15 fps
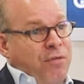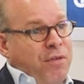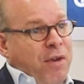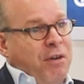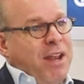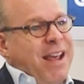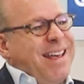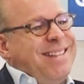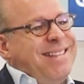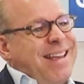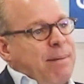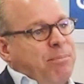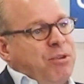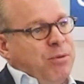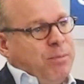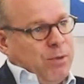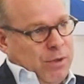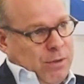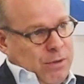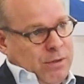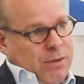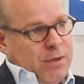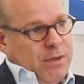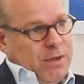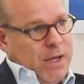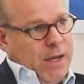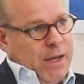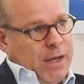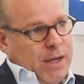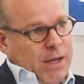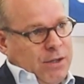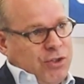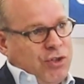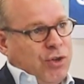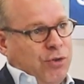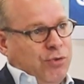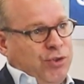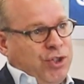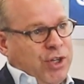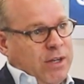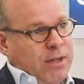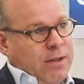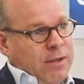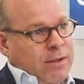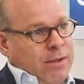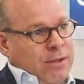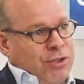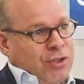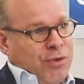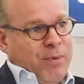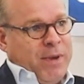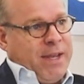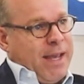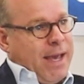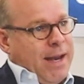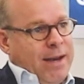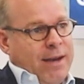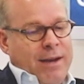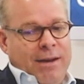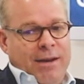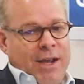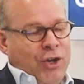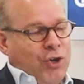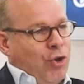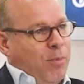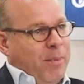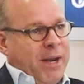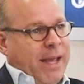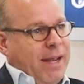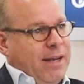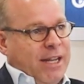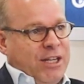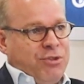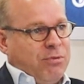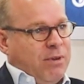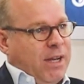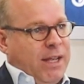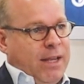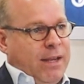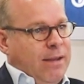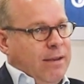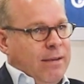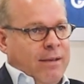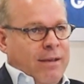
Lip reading: a very adaptable solution. So we can accommodate literally